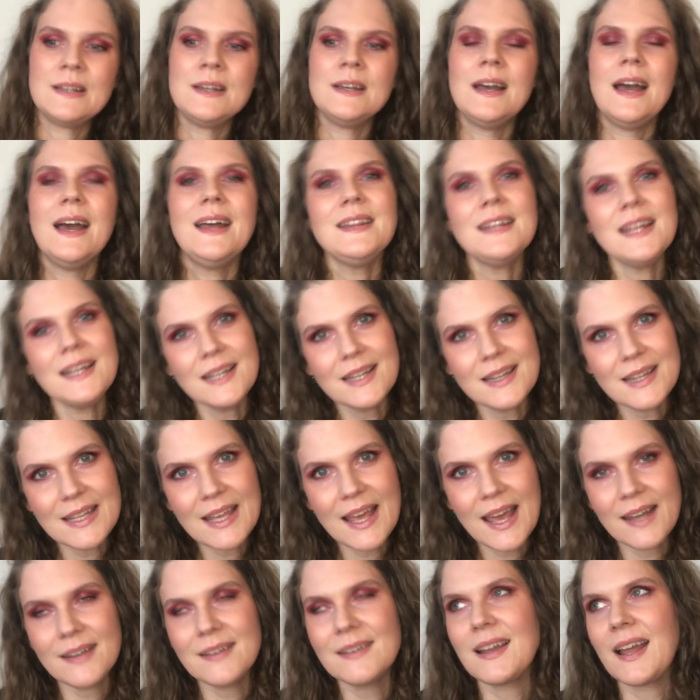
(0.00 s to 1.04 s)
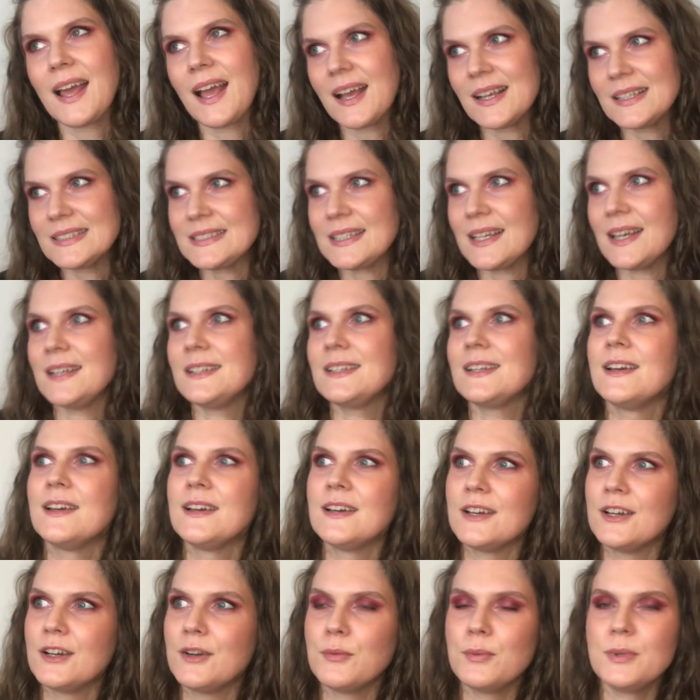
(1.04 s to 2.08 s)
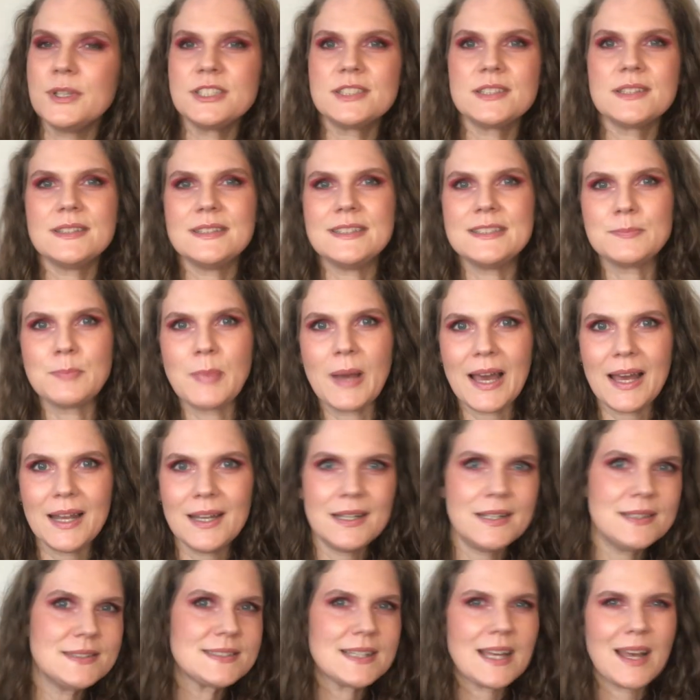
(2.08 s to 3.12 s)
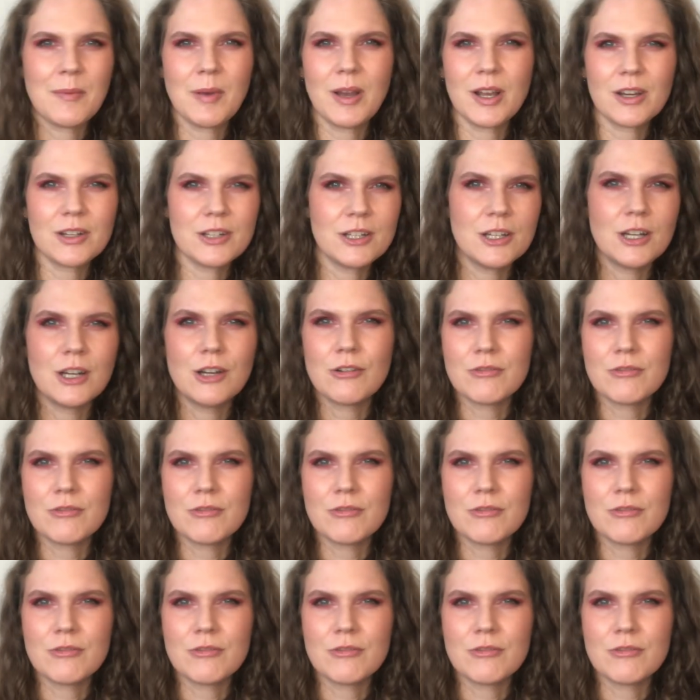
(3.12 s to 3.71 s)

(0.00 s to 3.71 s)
And then at the end, like I said, which of these palettes am I going to